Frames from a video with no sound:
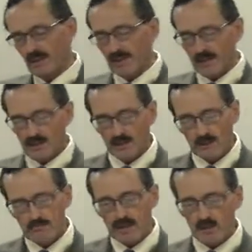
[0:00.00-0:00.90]
That's a
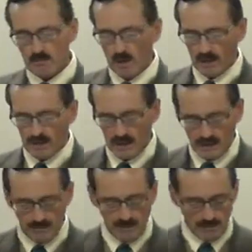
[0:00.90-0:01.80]
good benchmark to
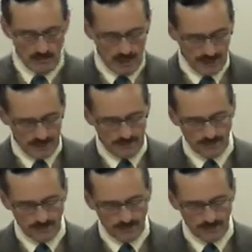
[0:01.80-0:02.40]
keep in your mind.